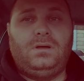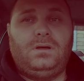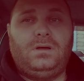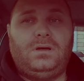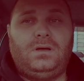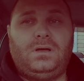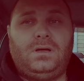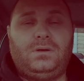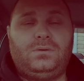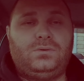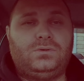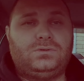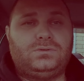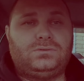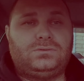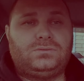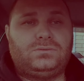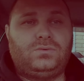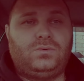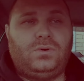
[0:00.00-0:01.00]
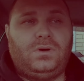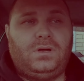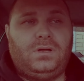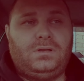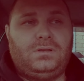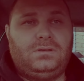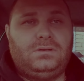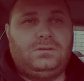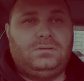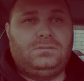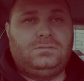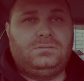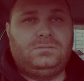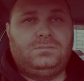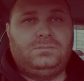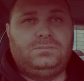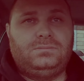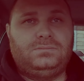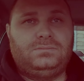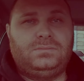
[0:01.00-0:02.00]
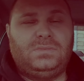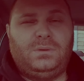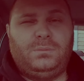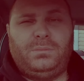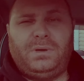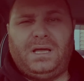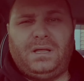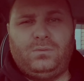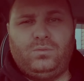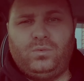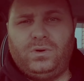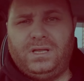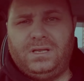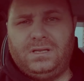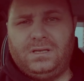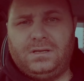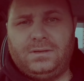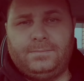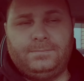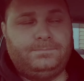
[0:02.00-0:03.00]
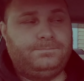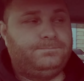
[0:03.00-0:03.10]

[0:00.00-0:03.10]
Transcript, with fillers: uh it was quite a bad weather,